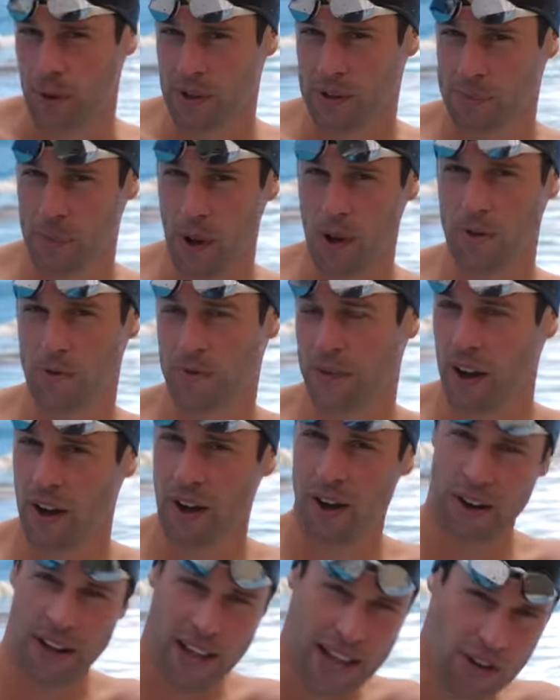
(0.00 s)
Whilst both
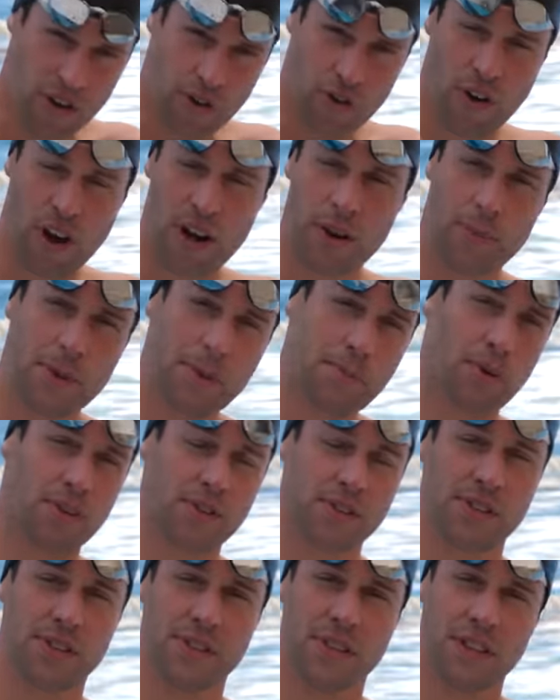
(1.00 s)
are incredibly
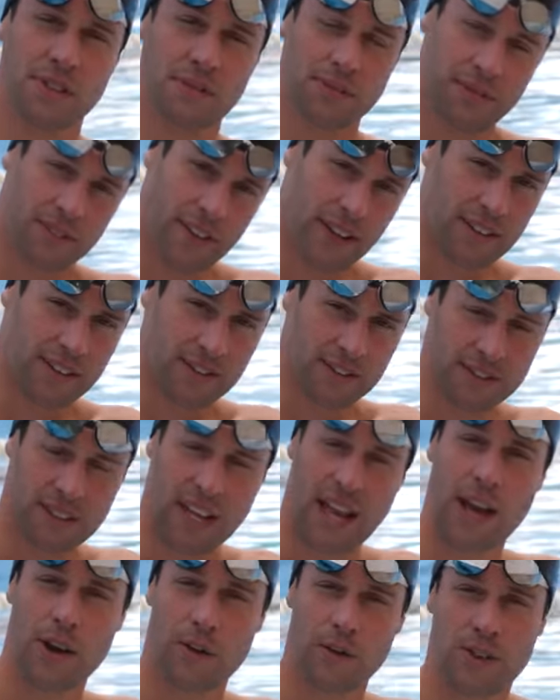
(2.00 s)
positive and
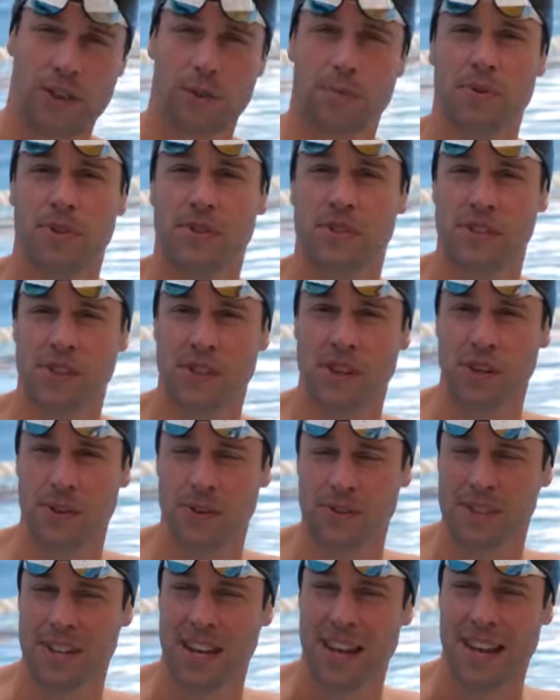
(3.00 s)
healthy
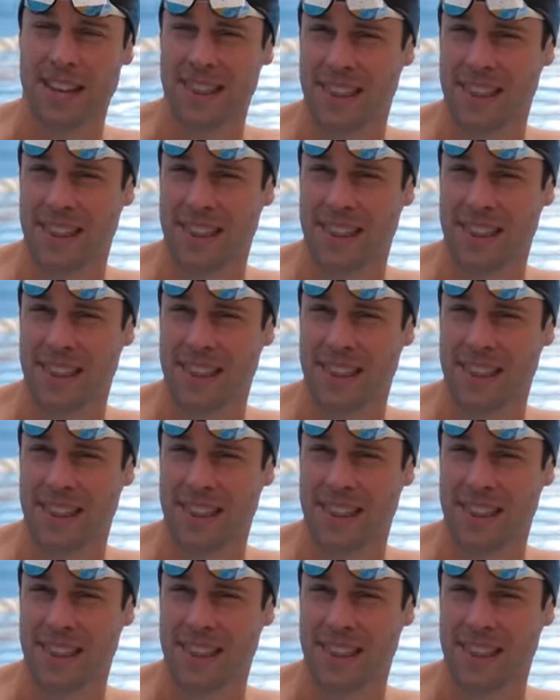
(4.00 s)
pursuits,